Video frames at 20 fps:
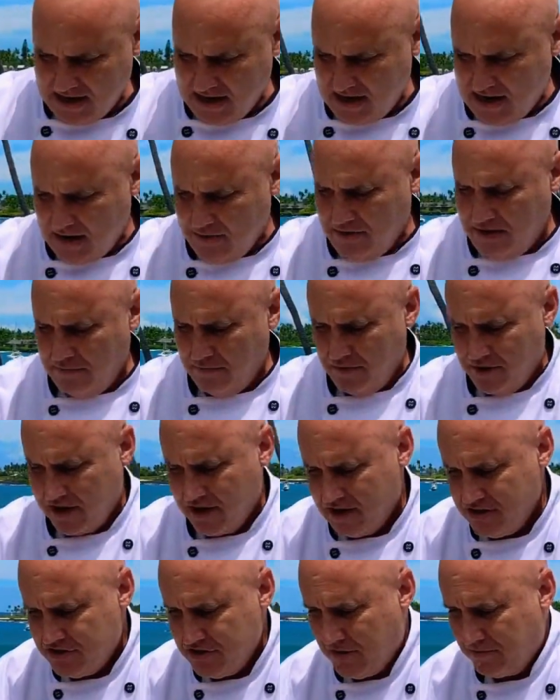and then we're going to
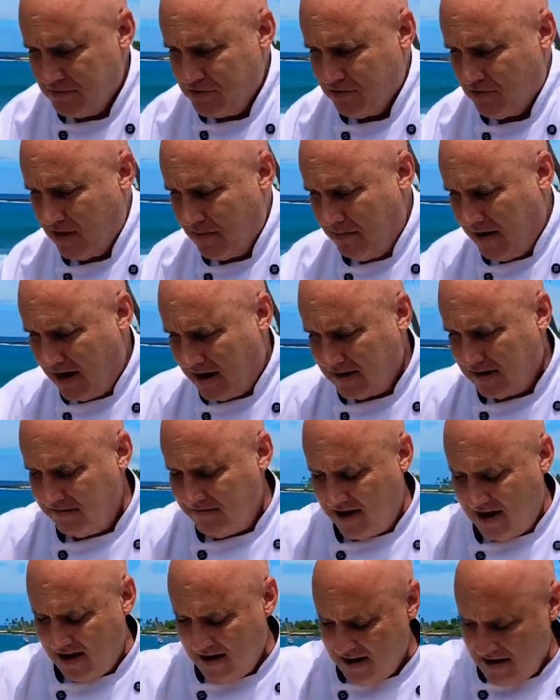jump to our
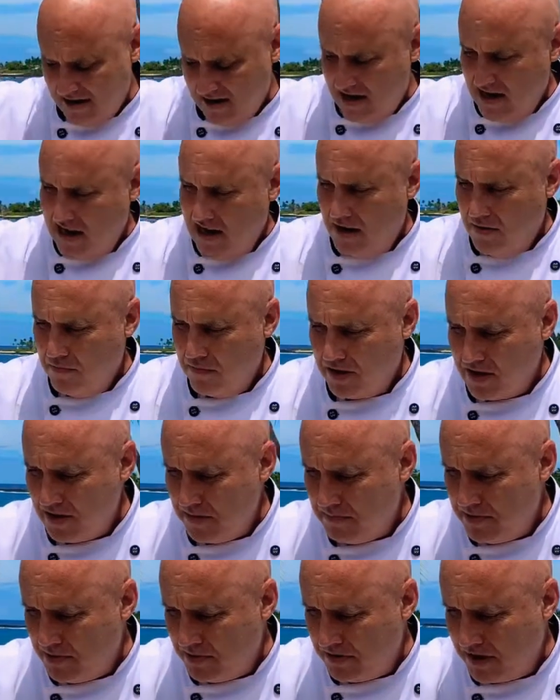baklava, and we're going to
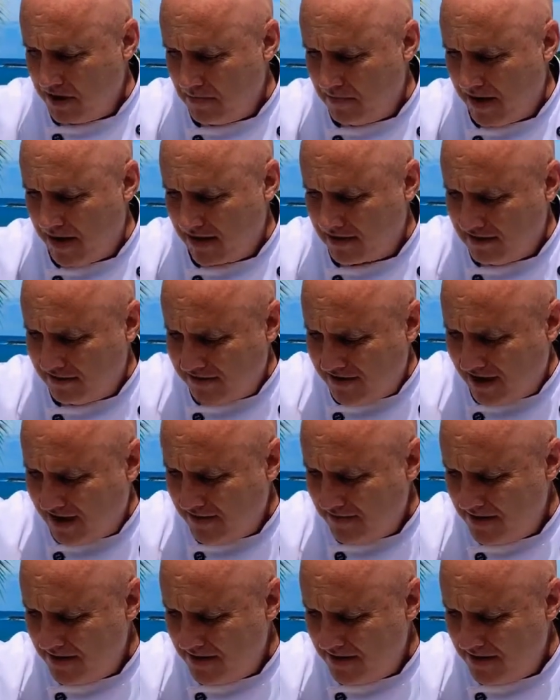build our baklava.